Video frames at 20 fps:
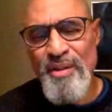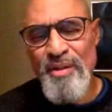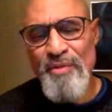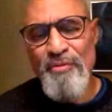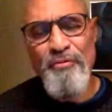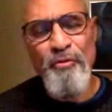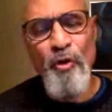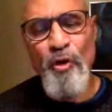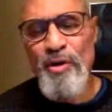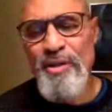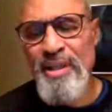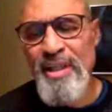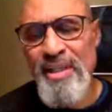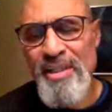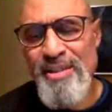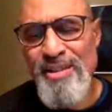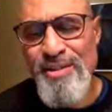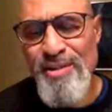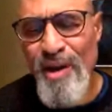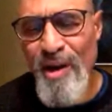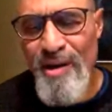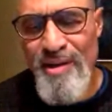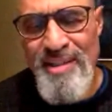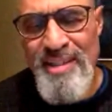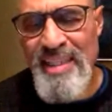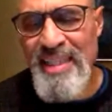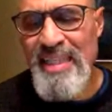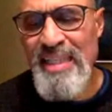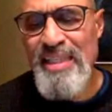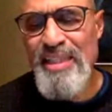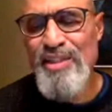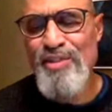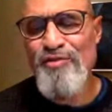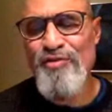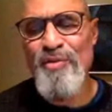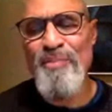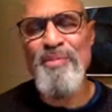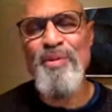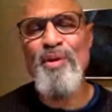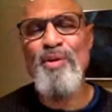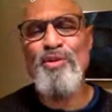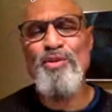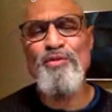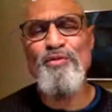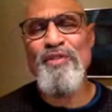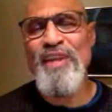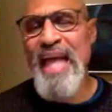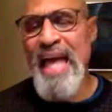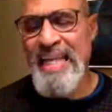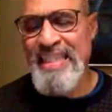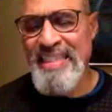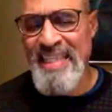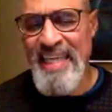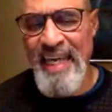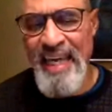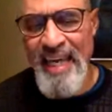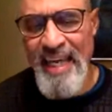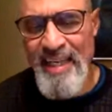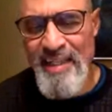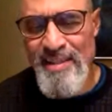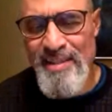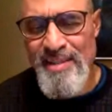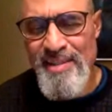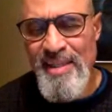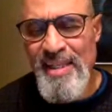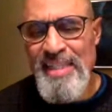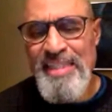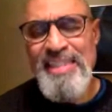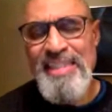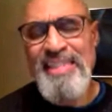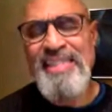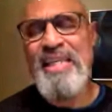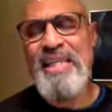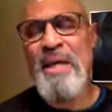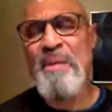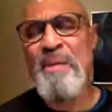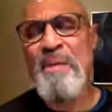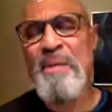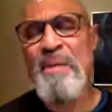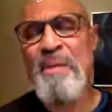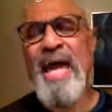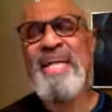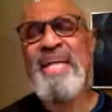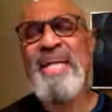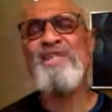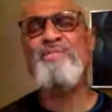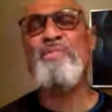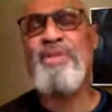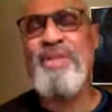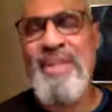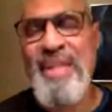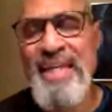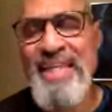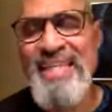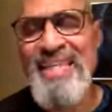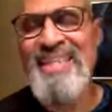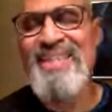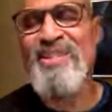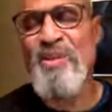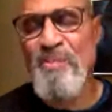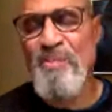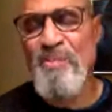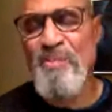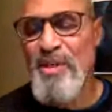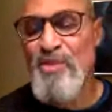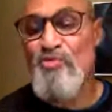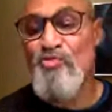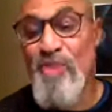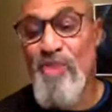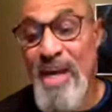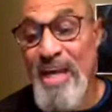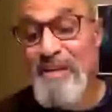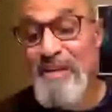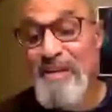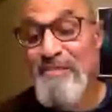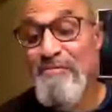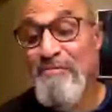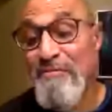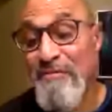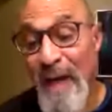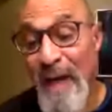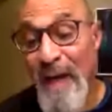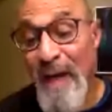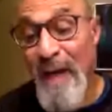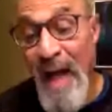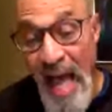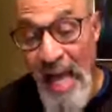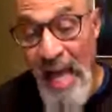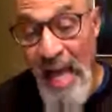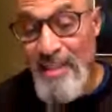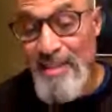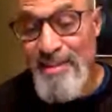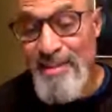forking sardines from those flat cans, some nights pretending to be Red Fox,